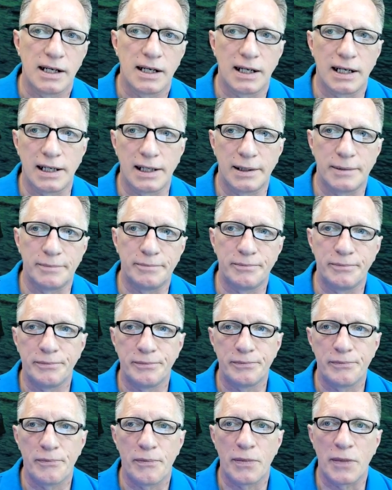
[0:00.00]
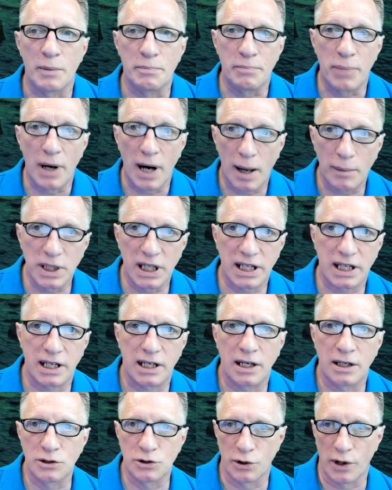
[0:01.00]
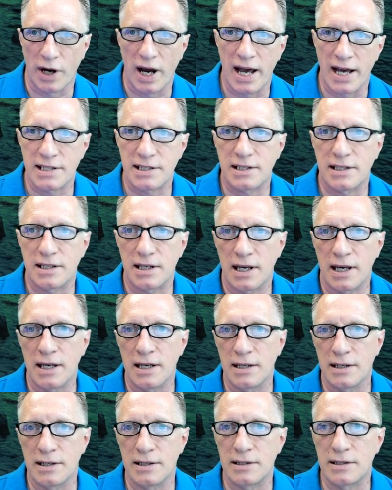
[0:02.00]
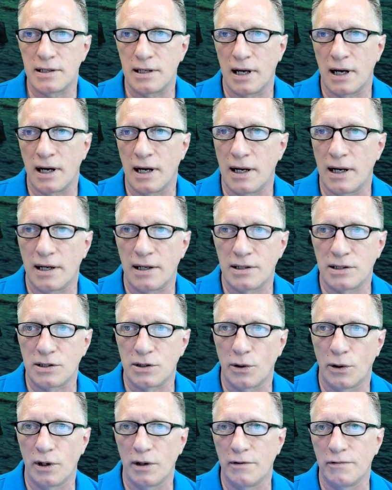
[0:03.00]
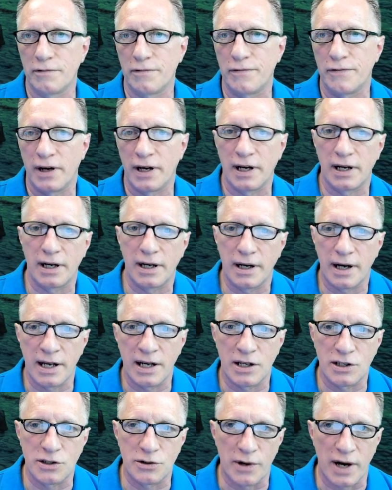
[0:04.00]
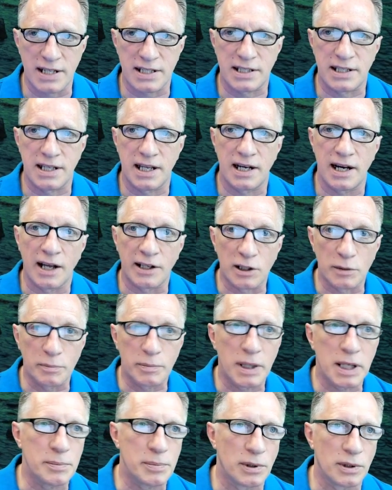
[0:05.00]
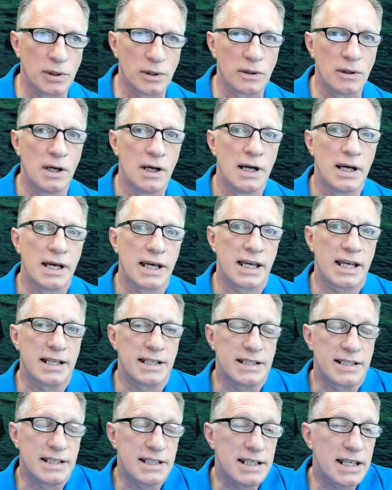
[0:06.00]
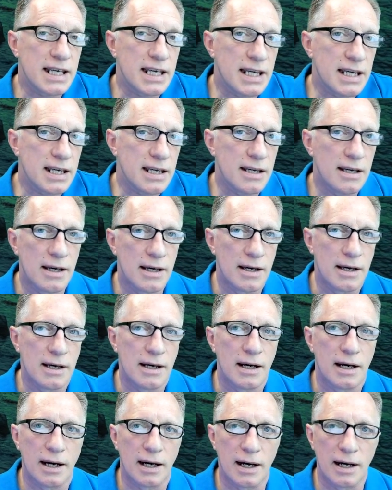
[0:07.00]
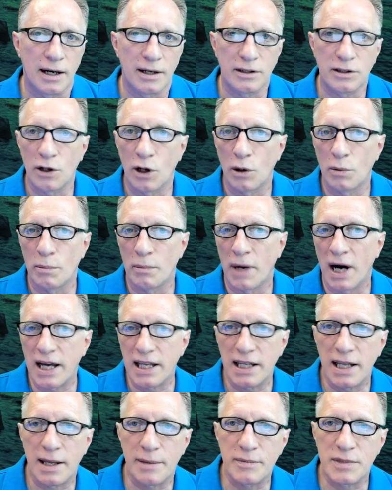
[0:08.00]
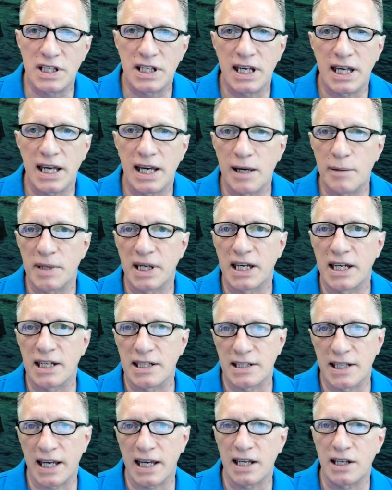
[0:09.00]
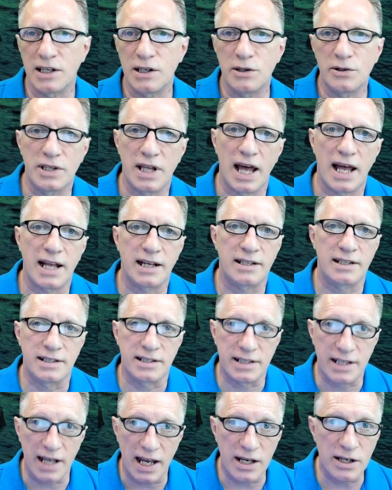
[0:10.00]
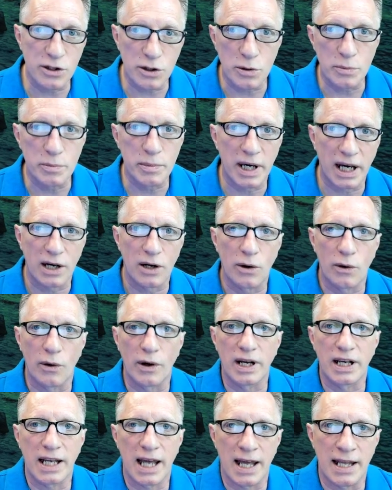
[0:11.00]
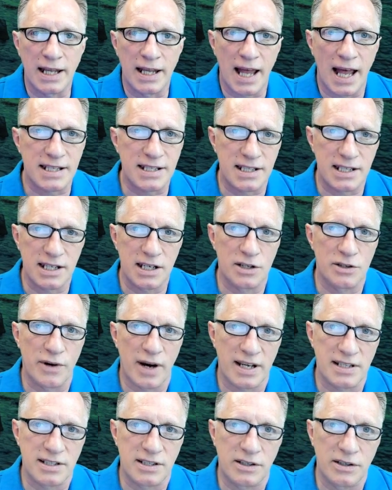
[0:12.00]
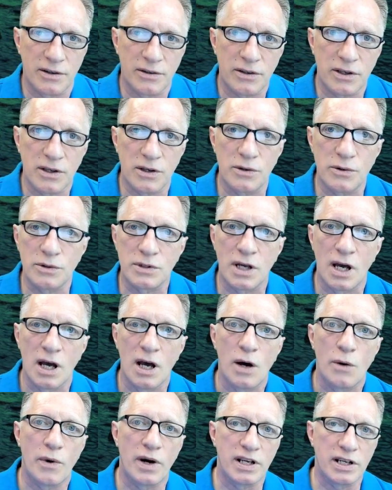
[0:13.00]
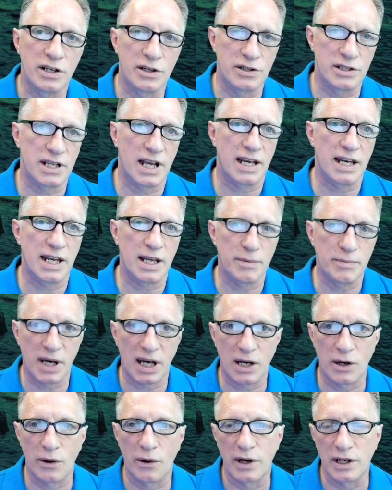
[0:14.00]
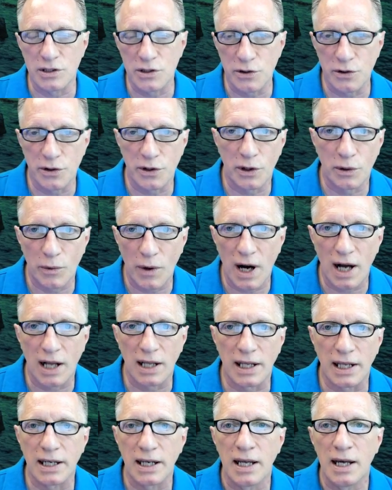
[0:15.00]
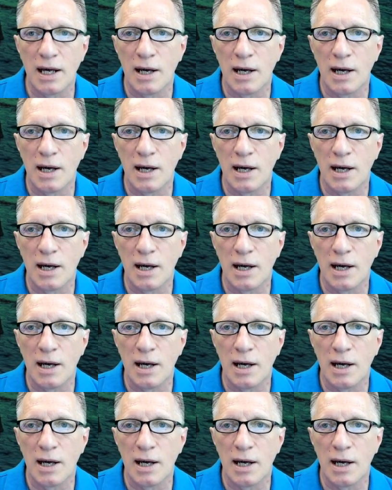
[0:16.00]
The public address is sort of an address that other people can see. You don't mind them seeing it because they can use that to send you Bitcoin. And that's the address you'll use when you're sending Bitcoin to your wallet.